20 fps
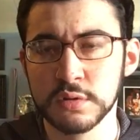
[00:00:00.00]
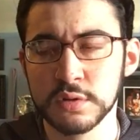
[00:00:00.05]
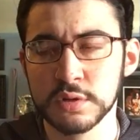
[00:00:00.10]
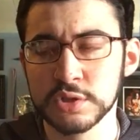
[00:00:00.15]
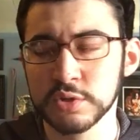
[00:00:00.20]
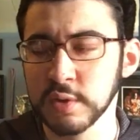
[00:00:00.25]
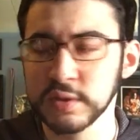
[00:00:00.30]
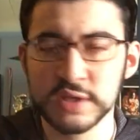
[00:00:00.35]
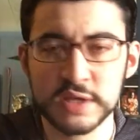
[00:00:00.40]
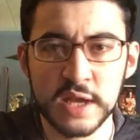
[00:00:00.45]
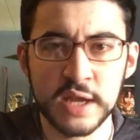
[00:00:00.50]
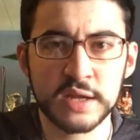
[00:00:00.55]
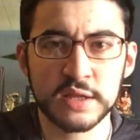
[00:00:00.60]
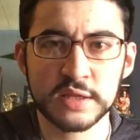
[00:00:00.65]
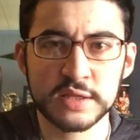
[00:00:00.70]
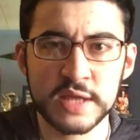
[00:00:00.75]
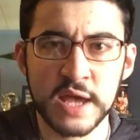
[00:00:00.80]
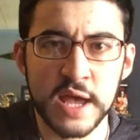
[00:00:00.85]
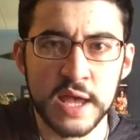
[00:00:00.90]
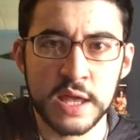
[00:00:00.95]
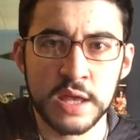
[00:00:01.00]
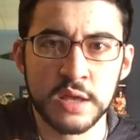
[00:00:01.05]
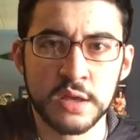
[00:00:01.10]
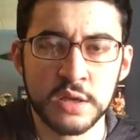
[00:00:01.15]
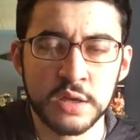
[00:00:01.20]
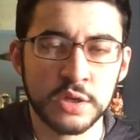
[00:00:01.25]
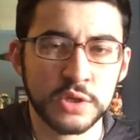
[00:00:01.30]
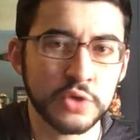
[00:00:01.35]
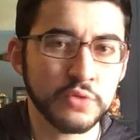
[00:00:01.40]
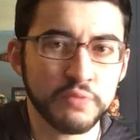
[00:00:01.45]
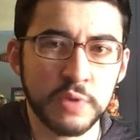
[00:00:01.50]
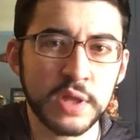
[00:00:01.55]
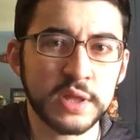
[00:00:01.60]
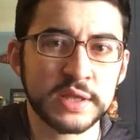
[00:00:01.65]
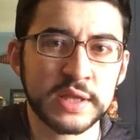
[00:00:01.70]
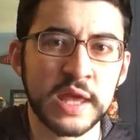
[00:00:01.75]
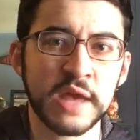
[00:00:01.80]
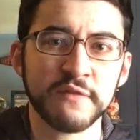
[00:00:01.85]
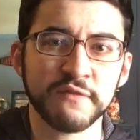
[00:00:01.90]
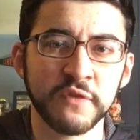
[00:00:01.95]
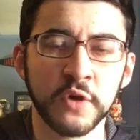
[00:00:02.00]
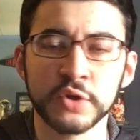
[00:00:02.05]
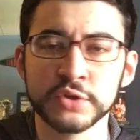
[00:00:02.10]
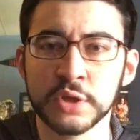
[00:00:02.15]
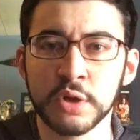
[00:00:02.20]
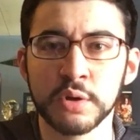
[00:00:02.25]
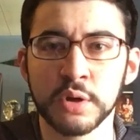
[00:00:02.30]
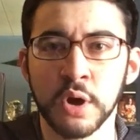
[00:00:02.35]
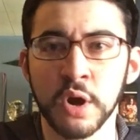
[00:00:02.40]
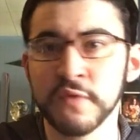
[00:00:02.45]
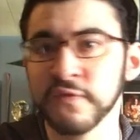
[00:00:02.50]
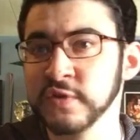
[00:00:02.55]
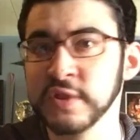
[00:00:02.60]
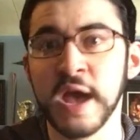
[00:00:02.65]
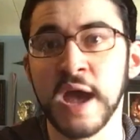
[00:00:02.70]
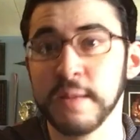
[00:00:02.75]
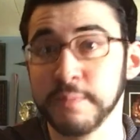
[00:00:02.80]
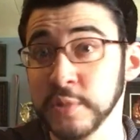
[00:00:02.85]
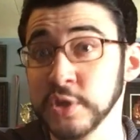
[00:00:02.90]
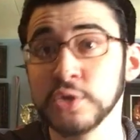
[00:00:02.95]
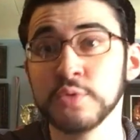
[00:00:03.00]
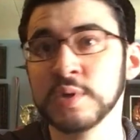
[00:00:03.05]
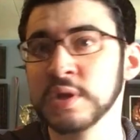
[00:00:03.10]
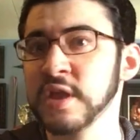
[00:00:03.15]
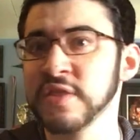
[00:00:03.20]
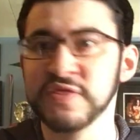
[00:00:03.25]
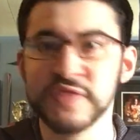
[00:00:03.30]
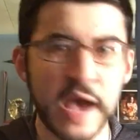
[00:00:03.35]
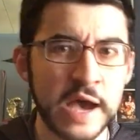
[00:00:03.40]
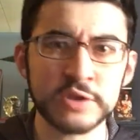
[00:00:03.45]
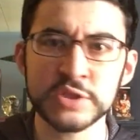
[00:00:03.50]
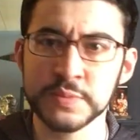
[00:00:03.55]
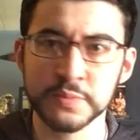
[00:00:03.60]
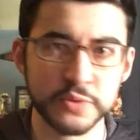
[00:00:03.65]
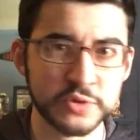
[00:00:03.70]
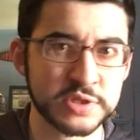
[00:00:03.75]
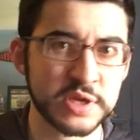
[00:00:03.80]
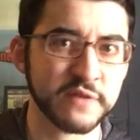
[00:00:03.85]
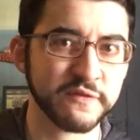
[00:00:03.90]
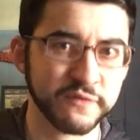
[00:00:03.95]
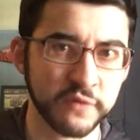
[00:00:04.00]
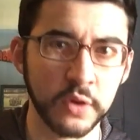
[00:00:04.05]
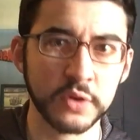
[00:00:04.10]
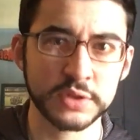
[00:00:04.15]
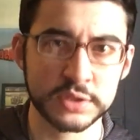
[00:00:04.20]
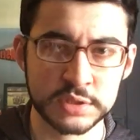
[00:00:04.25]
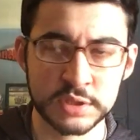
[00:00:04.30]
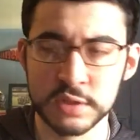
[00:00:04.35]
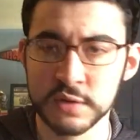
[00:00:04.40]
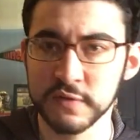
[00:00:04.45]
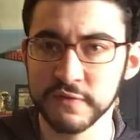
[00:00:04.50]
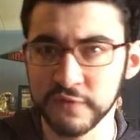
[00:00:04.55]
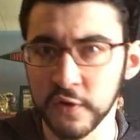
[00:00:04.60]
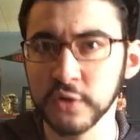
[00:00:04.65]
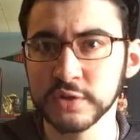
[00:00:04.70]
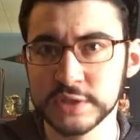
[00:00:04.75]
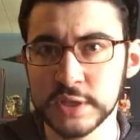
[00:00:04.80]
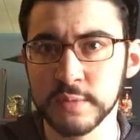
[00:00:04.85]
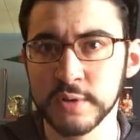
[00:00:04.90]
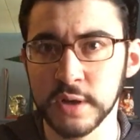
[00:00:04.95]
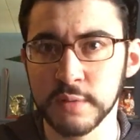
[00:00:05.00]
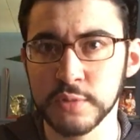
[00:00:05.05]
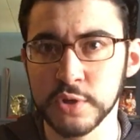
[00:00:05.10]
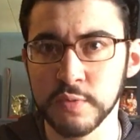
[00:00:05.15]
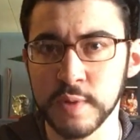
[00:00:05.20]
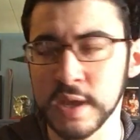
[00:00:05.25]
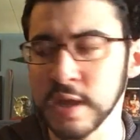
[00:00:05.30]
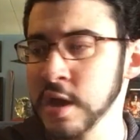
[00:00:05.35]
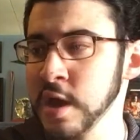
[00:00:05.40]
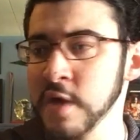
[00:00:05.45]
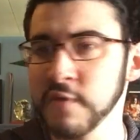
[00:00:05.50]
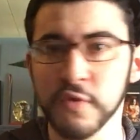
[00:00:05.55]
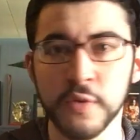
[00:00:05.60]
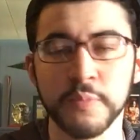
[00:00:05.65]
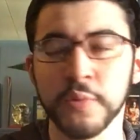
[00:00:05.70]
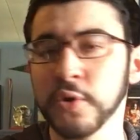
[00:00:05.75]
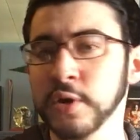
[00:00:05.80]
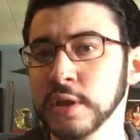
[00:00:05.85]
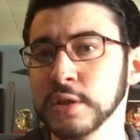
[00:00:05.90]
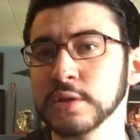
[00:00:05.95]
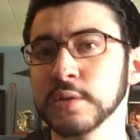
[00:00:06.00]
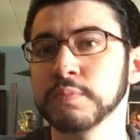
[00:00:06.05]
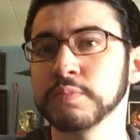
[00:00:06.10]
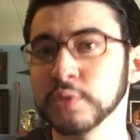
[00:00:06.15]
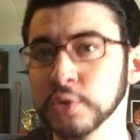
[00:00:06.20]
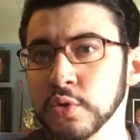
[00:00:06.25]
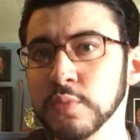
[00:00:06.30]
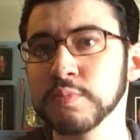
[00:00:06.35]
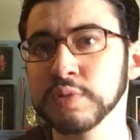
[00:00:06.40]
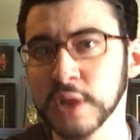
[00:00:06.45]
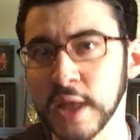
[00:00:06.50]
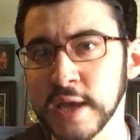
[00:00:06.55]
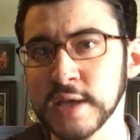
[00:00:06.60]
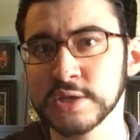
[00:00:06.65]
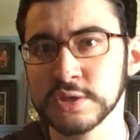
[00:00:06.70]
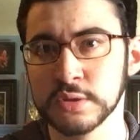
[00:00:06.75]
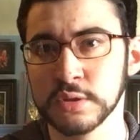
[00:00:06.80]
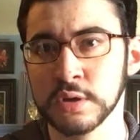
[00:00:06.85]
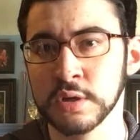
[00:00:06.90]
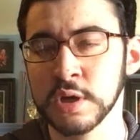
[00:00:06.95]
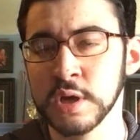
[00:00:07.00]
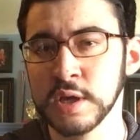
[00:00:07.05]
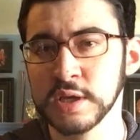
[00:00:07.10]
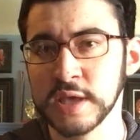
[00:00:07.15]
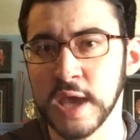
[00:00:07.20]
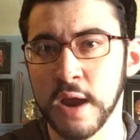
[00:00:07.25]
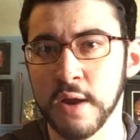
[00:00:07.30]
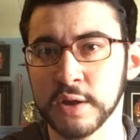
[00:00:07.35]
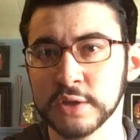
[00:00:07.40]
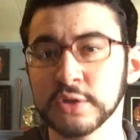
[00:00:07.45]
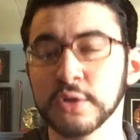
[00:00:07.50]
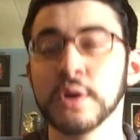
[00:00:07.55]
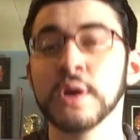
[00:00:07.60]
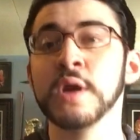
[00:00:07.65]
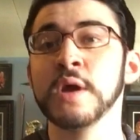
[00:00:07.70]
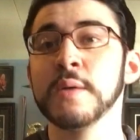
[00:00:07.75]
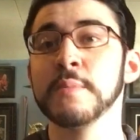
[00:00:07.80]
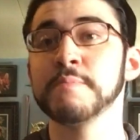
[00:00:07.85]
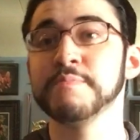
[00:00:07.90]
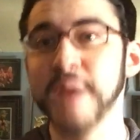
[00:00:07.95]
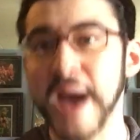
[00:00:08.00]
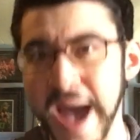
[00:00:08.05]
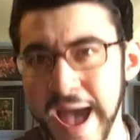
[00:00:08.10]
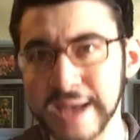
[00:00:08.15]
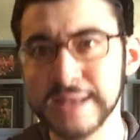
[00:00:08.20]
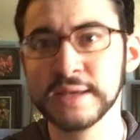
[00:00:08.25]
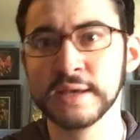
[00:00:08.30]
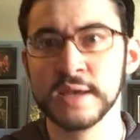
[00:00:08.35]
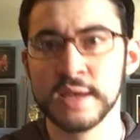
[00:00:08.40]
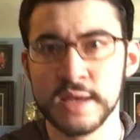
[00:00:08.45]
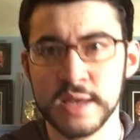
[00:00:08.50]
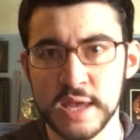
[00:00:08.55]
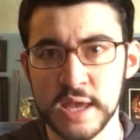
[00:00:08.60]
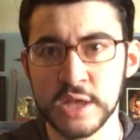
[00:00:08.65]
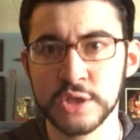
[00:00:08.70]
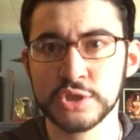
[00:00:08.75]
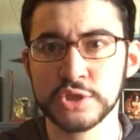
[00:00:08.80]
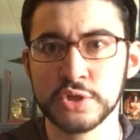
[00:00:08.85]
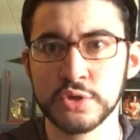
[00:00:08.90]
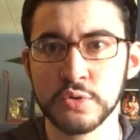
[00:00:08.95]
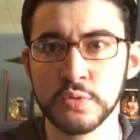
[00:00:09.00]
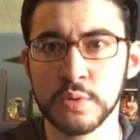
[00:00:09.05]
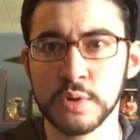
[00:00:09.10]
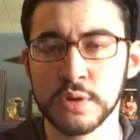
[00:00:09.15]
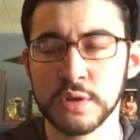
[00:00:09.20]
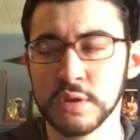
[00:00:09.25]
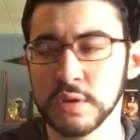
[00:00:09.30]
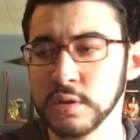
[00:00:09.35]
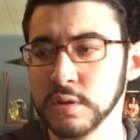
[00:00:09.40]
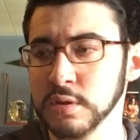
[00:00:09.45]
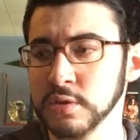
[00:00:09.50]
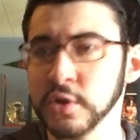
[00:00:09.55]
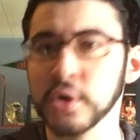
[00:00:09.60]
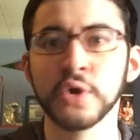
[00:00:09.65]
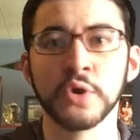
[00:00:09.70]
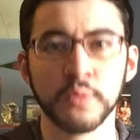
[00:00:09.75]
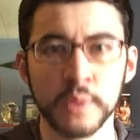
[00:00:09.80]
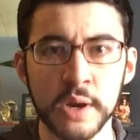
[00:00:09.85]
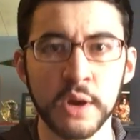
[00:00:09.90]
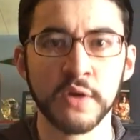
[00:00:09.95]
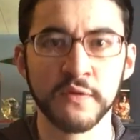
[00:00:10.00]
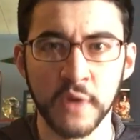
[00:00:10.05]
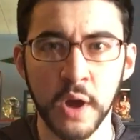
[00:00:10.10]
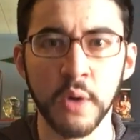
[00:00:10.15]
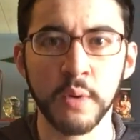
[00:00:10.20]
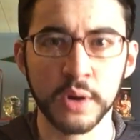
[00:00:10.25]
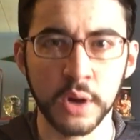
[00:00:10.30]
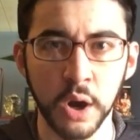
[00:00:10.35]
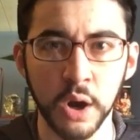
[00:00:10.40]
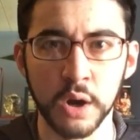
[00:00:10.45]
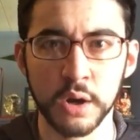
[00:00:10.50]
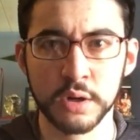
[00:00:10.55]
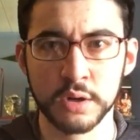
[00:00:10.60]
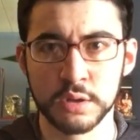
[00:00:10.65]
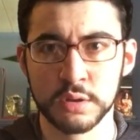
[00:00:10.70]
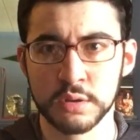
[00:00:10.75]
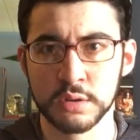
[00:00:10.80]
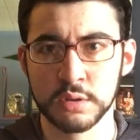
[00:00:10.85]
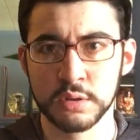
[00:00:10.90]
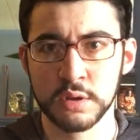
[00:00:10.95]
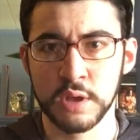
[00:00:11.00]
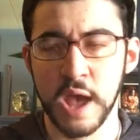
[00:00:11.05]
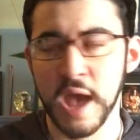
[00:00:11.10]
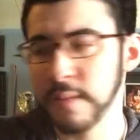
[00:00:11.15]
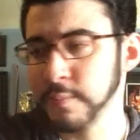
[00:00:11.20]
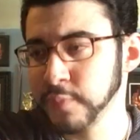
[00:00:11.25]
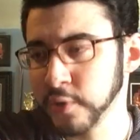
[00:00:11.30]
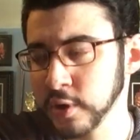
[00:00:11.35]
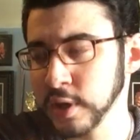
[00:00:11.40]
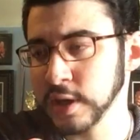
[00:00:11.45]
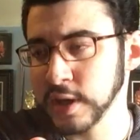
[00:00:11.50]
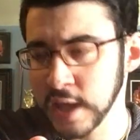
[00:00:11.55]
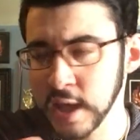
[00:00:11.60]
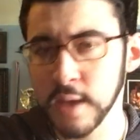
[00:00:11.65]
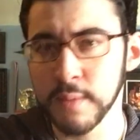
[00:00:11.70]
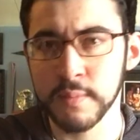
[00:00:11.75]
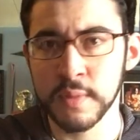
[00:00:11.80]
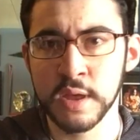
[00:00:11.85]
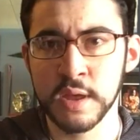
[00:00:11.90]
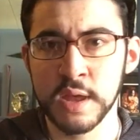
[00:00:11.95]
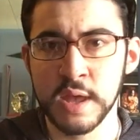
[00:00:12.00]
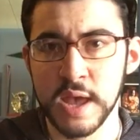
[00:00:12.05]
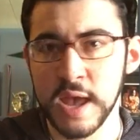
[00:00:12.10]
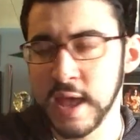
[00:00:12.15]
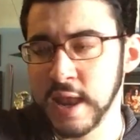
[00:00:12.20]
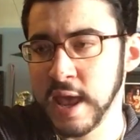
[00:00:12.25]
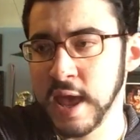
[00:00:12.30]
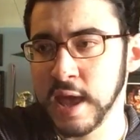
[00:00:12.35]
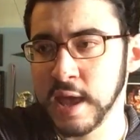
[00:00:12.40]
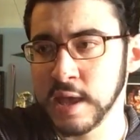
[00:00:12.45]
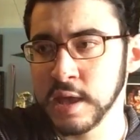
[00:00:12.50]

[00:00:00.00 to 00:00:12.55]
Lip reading: So at the end of the day, you really can't fault Owen Hart for that, but you can 1,000% fault WWE for putting the Blue Blazer character back into the career of Owen Hart and putting him in